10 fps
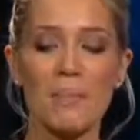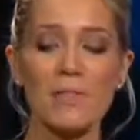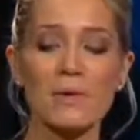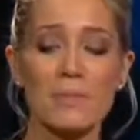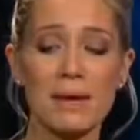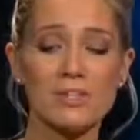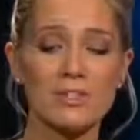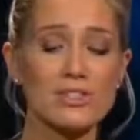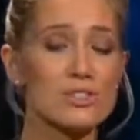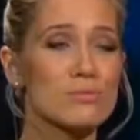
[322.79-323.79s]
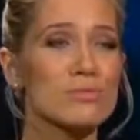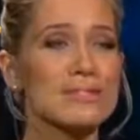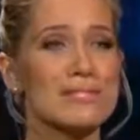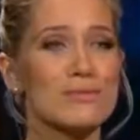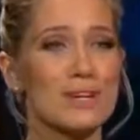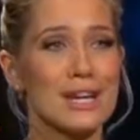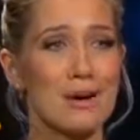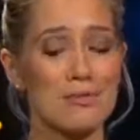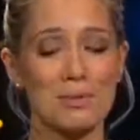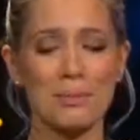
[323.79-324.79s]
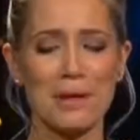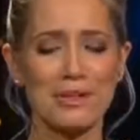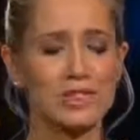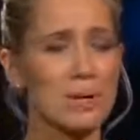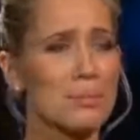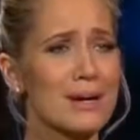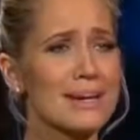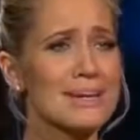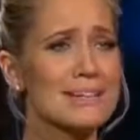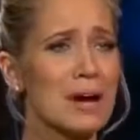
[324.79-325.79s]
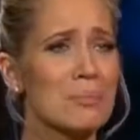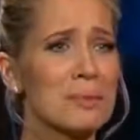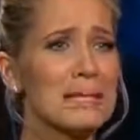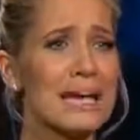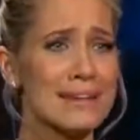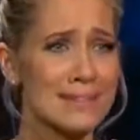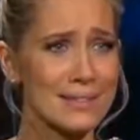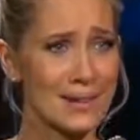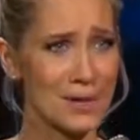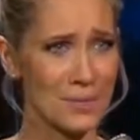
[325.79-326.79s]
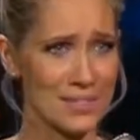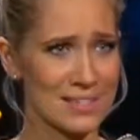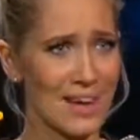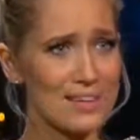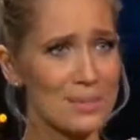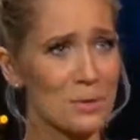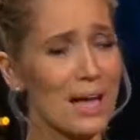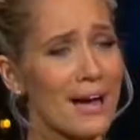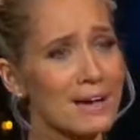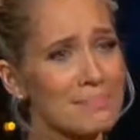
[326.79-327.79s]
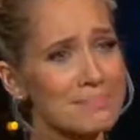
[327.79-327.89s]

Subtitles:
By the way, the Patriots just released a video of Bill Belichick breaking down plays with Scott Zolak.